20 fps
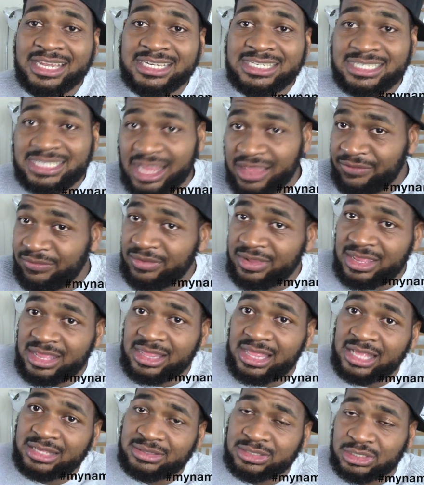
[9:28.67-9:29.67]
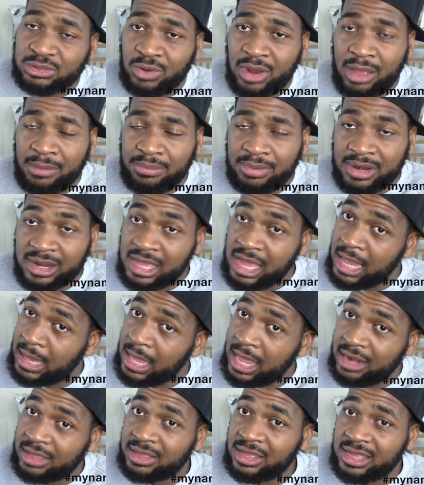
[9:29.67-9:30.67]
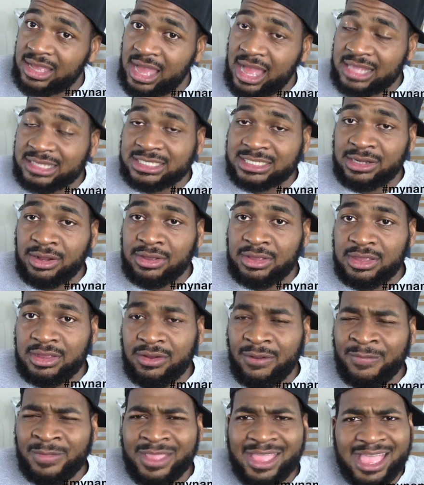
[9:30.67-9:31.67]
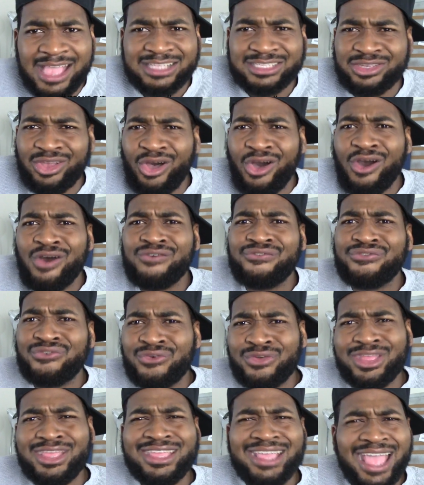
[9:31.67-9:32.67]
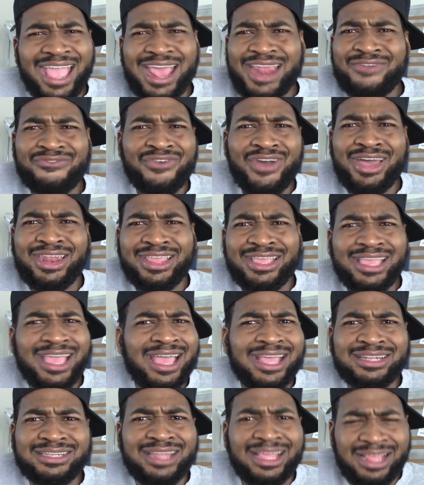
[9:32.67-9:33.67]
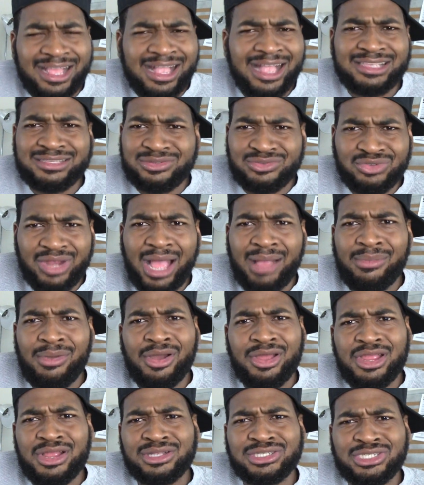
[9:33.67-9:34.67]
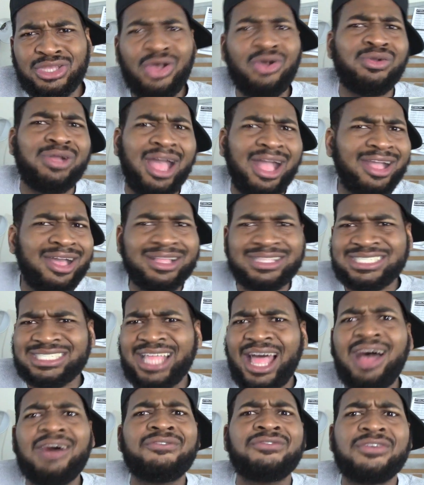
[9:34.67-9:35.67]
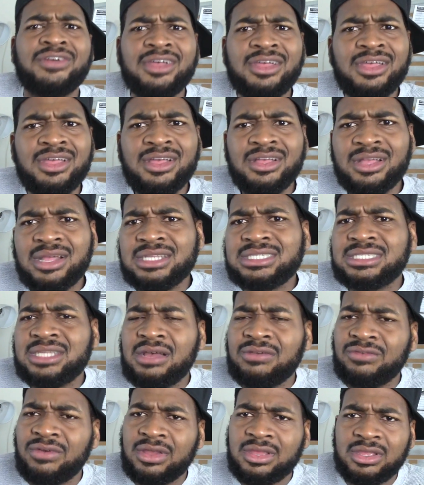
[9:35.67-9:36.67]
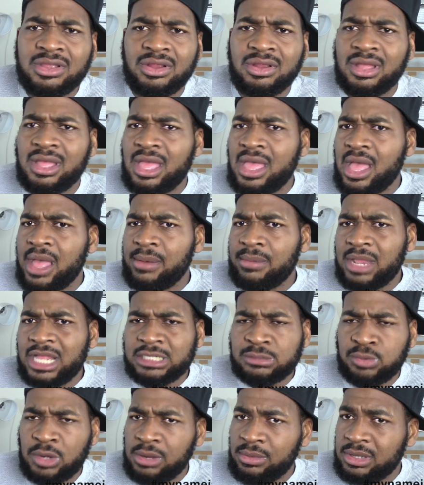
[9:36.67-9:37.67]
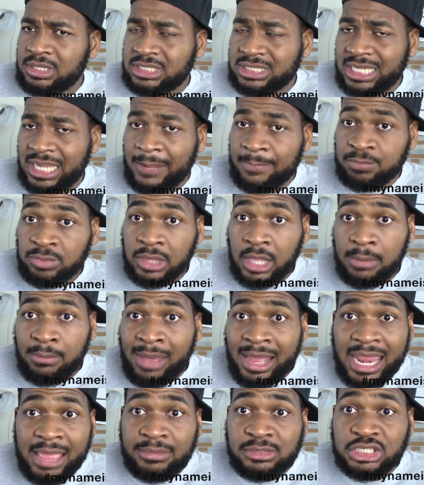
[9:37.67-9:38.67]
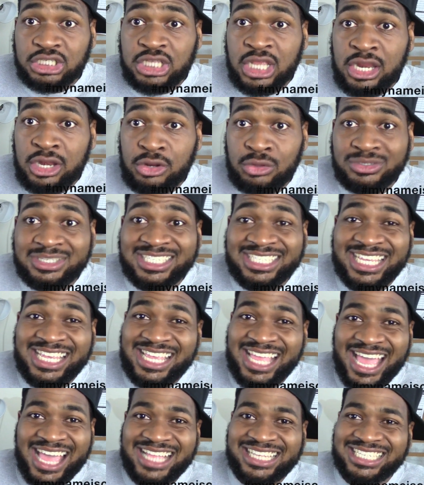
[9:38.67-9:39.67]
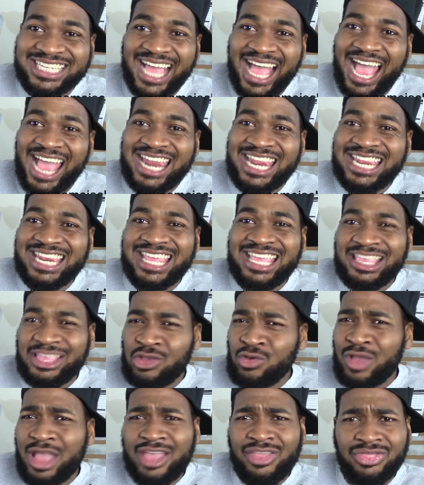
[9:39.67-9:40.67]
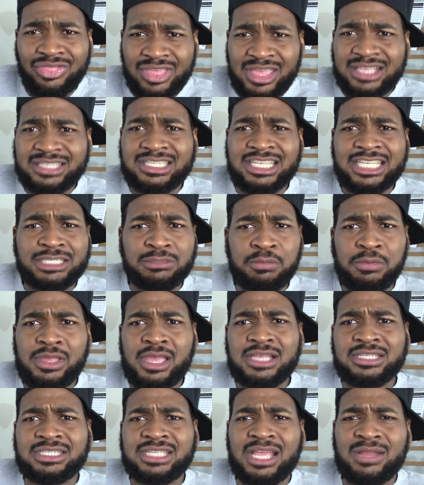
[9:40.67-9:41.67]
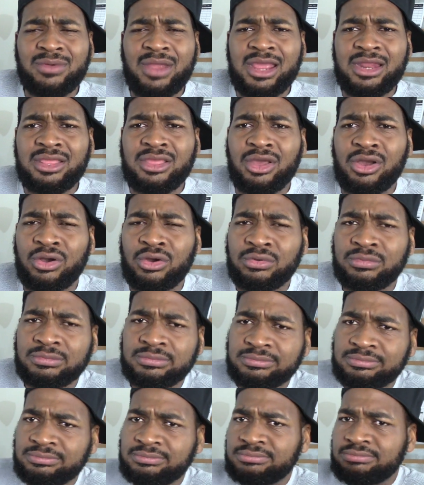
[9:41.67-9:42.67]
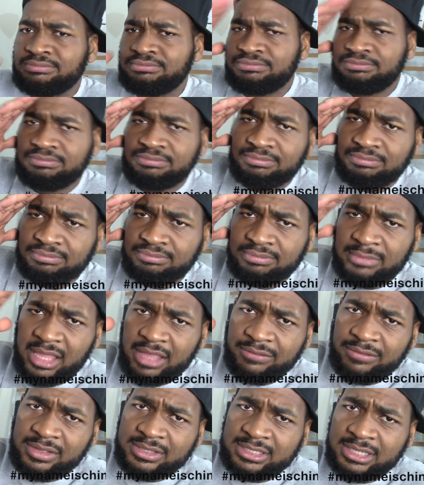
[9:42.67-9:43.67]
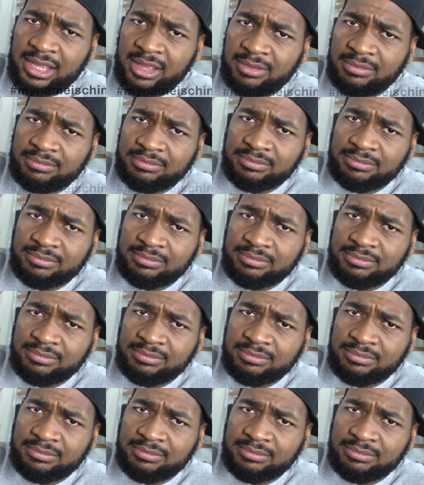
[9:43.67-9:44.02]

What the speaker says: definitely hit that subscribe button. I got a lot of good content on here. It's all free and funny, and I got some drama on here too. Got good stuff. Good stuff on here. But that's pretty much it. My name is Chinedu, C-H-I-N-E-D-U, and this is PSA Radio. Thank you for your time.